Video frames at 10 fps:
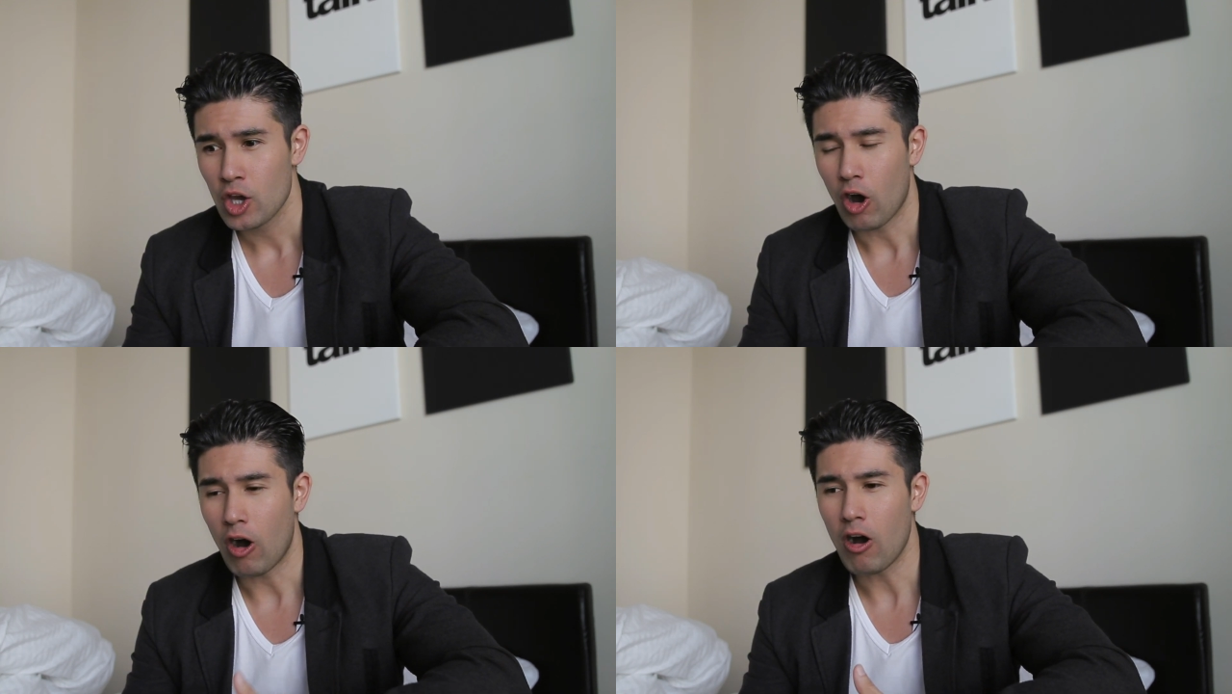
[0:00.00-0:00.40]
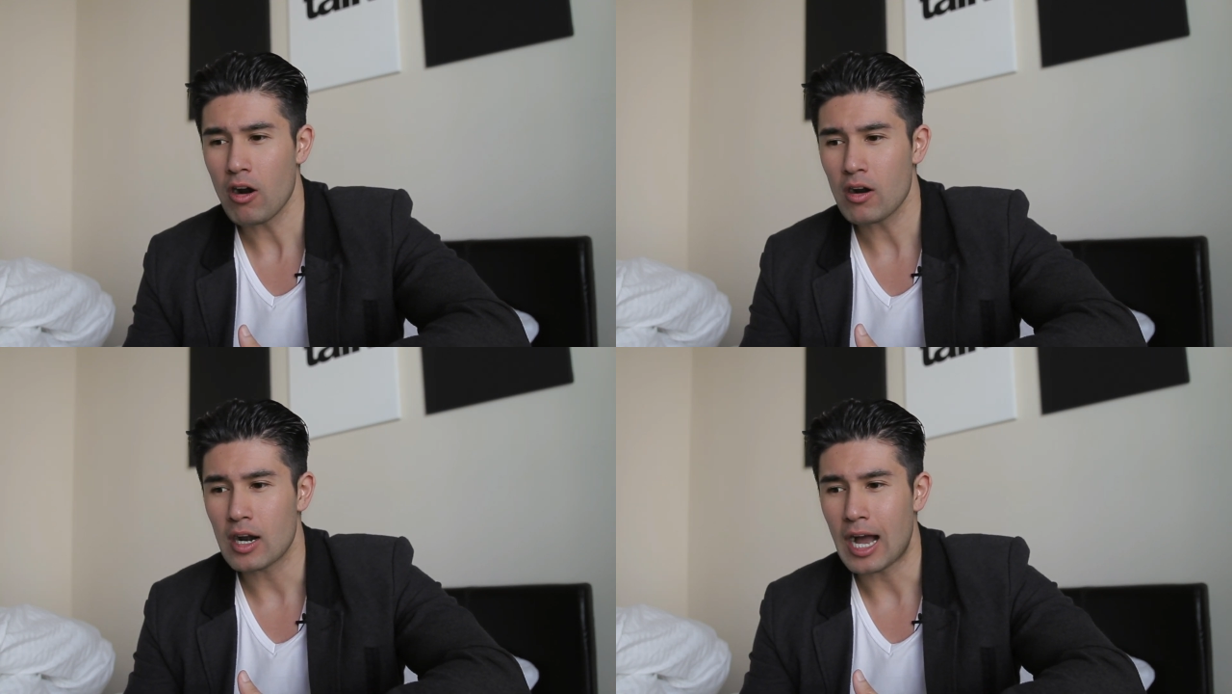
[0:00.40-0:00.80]

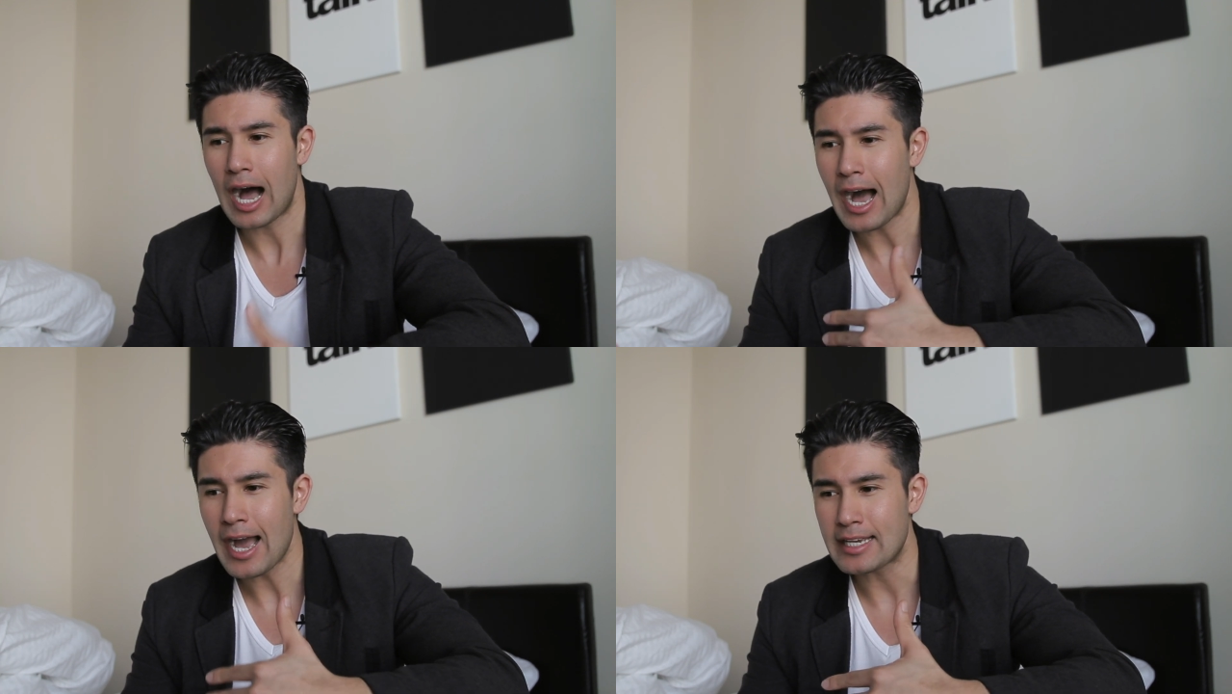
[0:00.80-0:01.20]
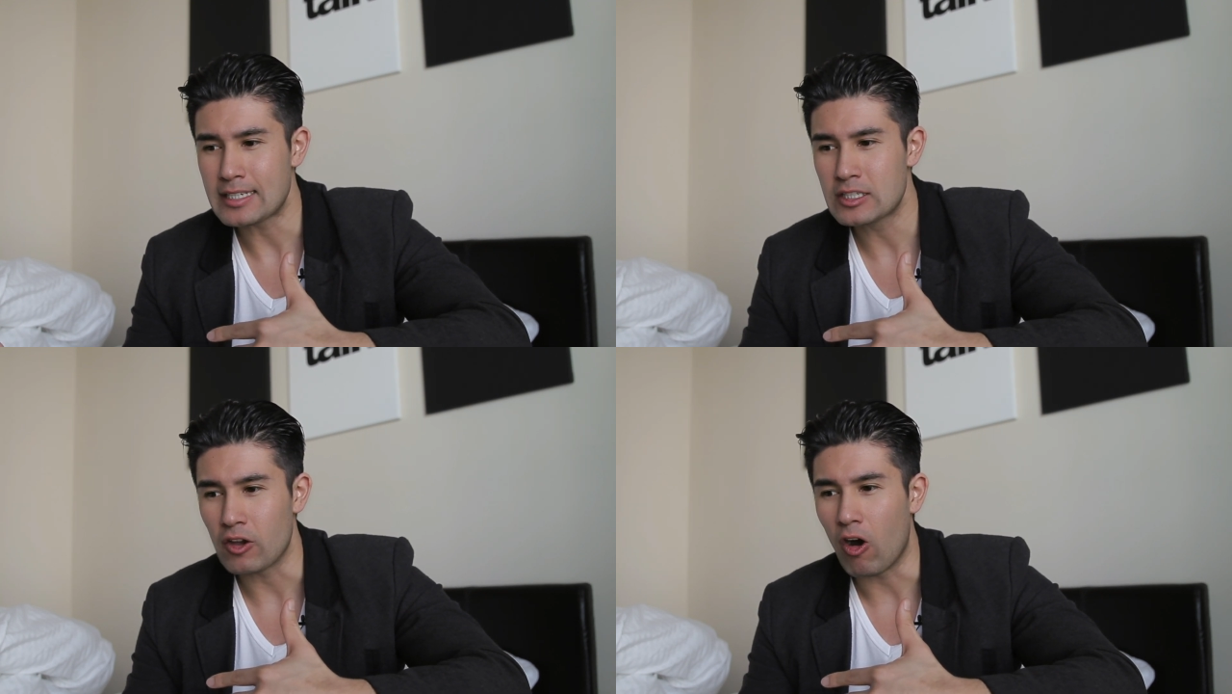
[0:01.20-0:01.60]
our
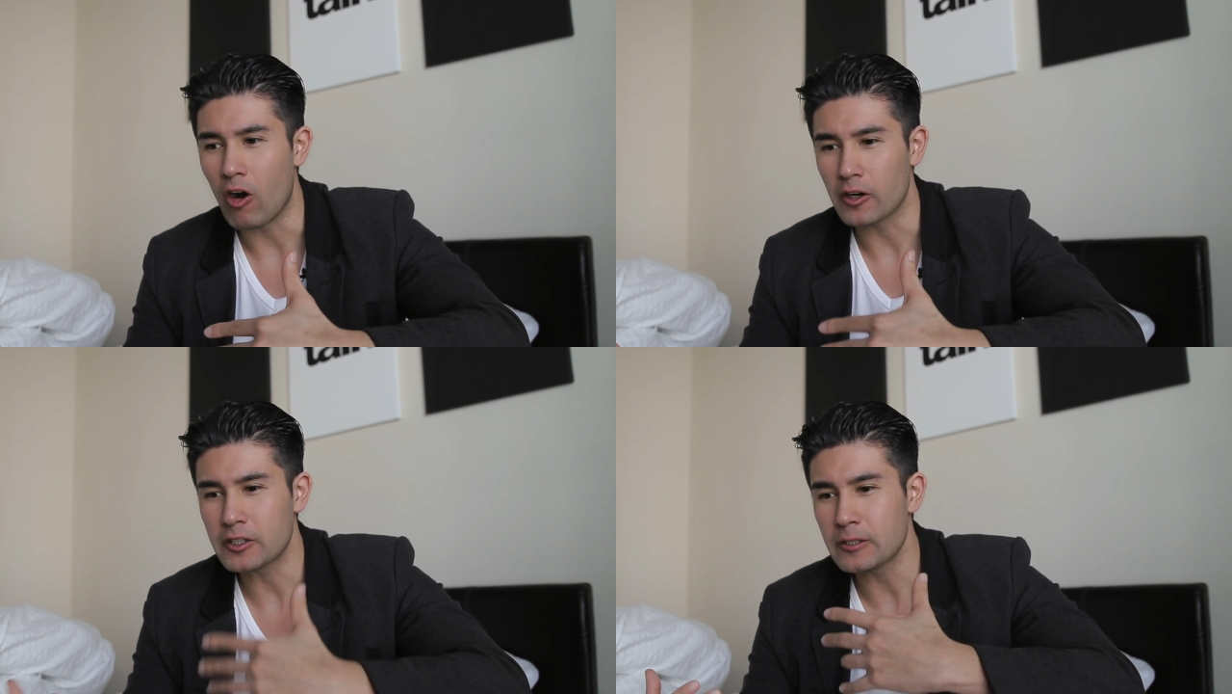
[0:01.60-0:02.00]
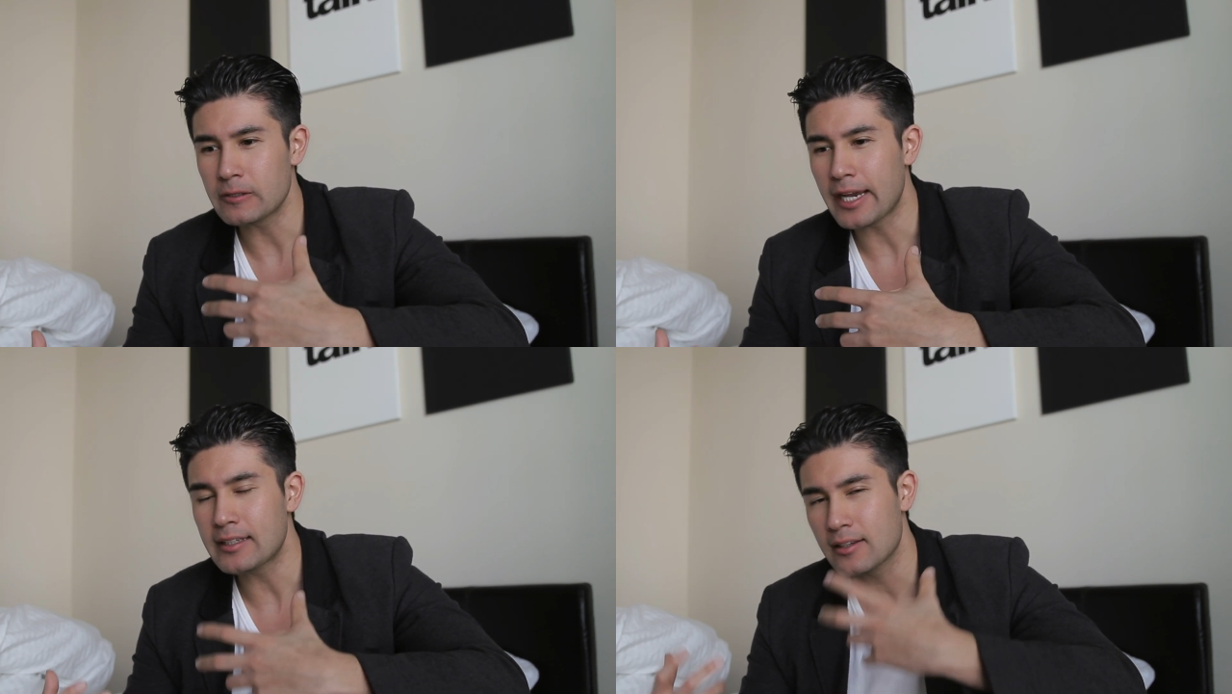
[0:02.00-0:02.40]
eyes are
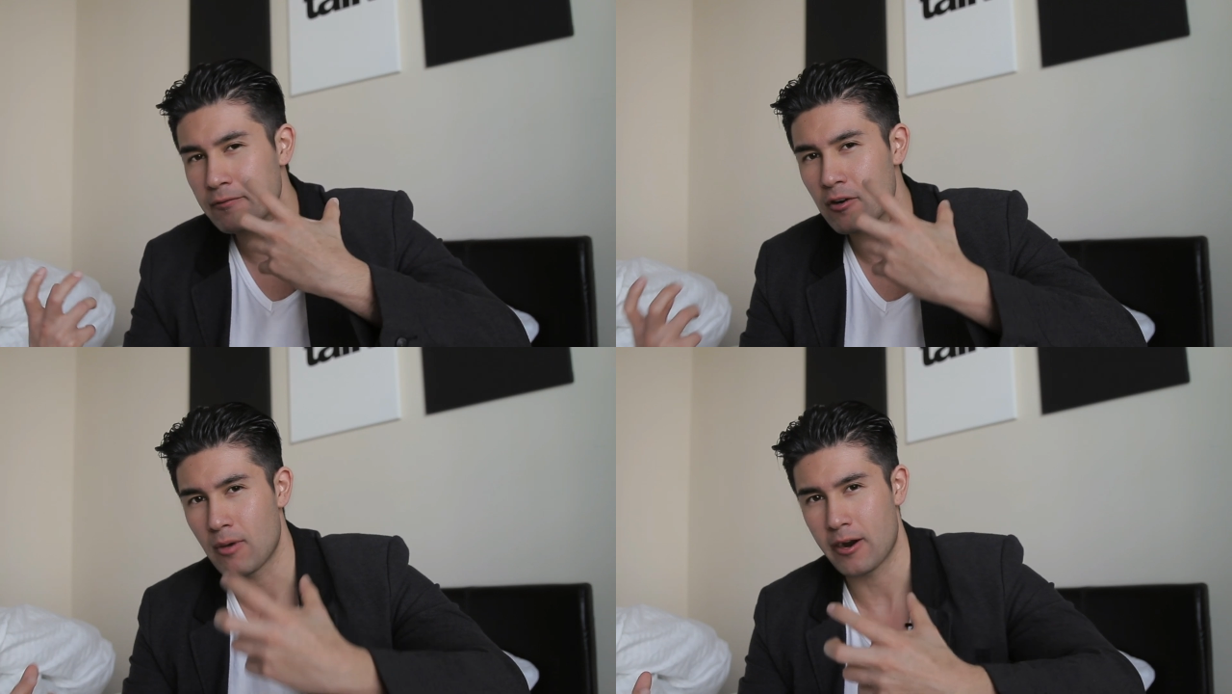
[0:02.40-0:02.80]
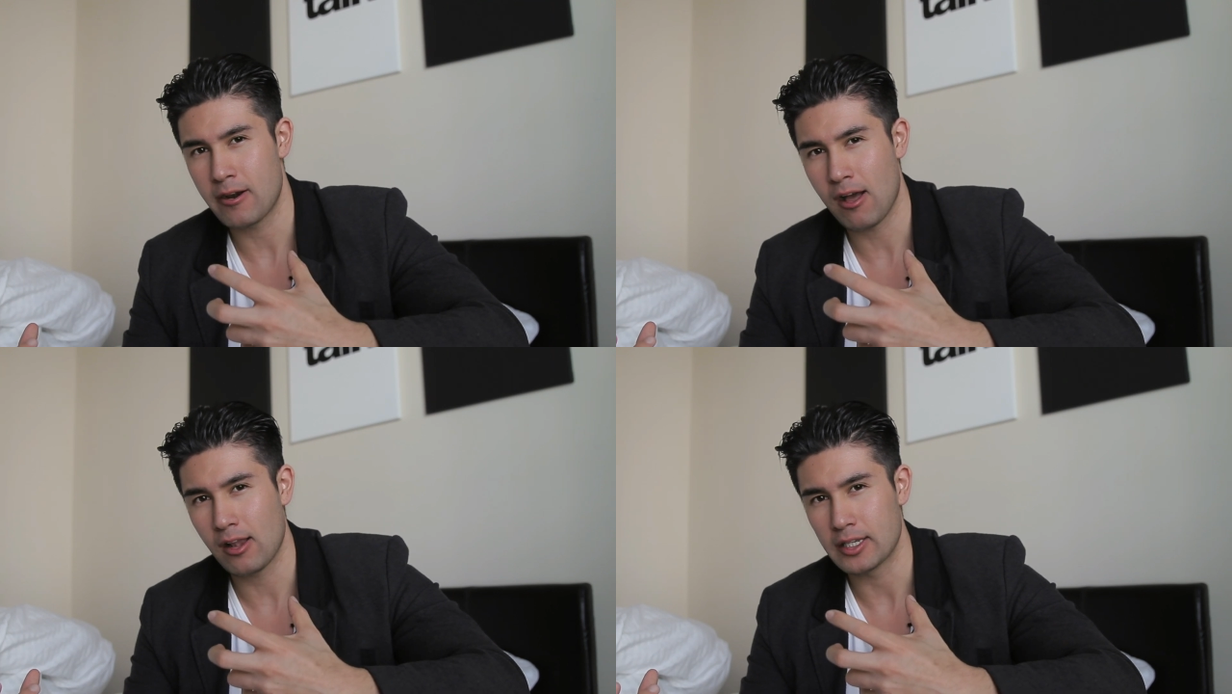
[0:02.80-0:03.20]
created from our
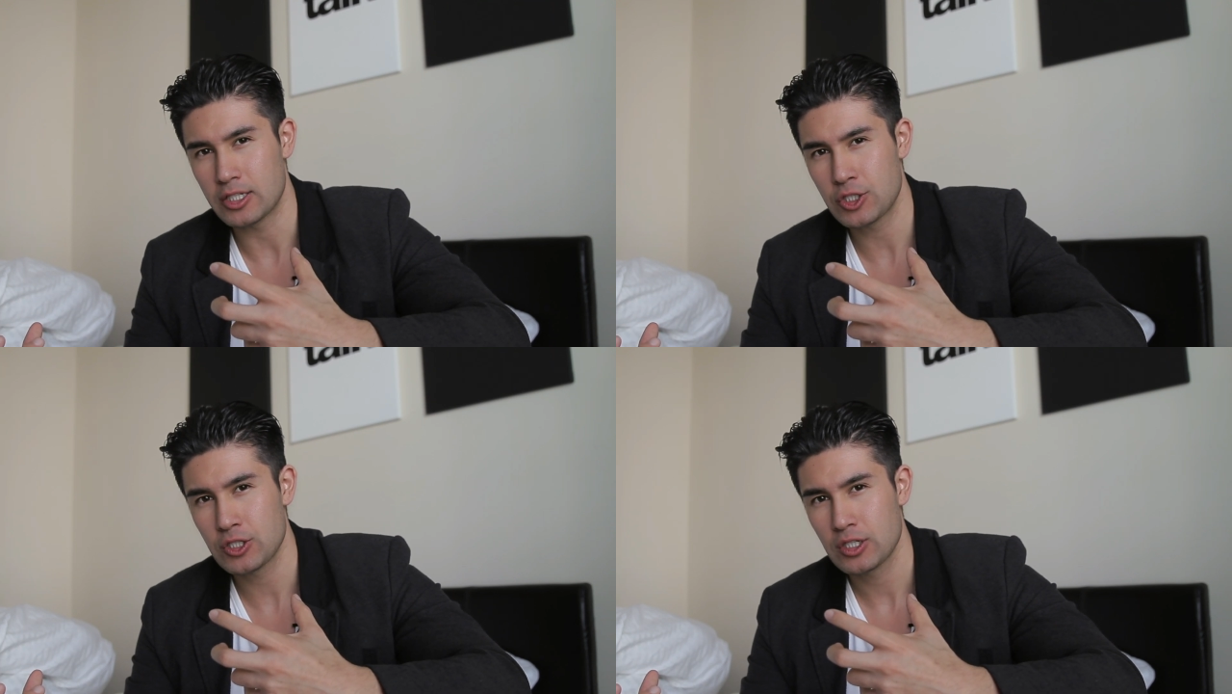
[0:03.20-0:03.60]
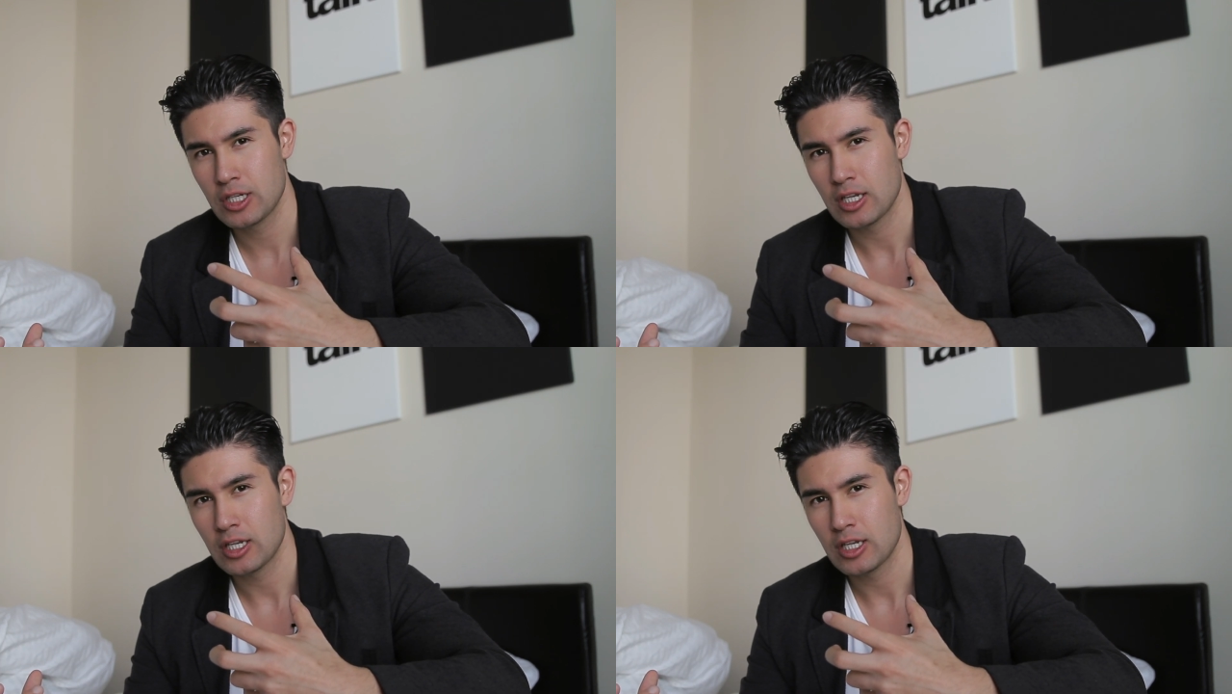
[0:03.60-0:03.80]
knowledge.